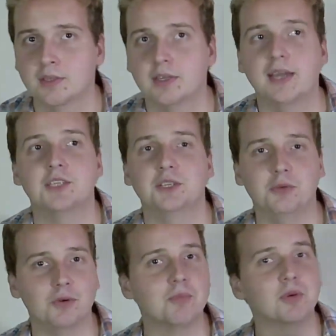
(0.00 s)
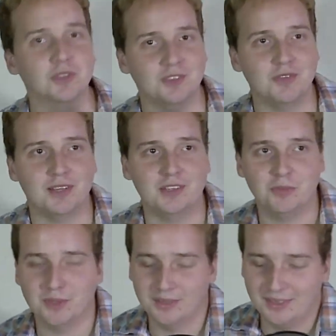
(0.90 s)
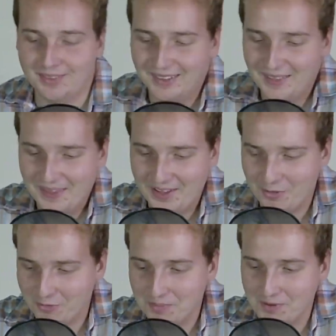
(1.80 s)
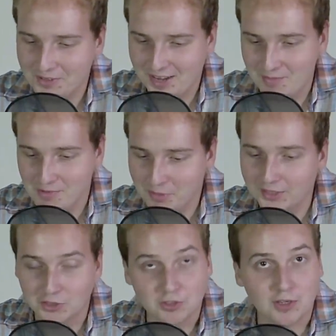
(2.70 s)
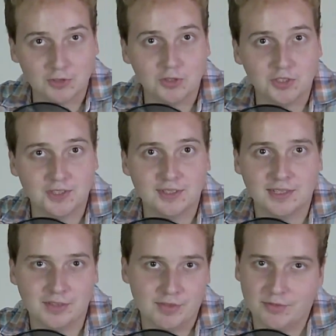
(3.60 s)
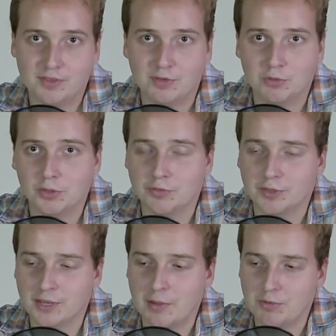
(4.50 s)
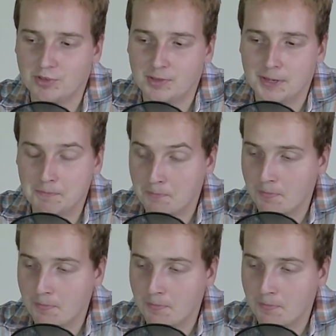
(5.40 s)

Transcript: Actually, we're more civilized when at a football game people actually talk to each other, even if they're rooting for the opposite team.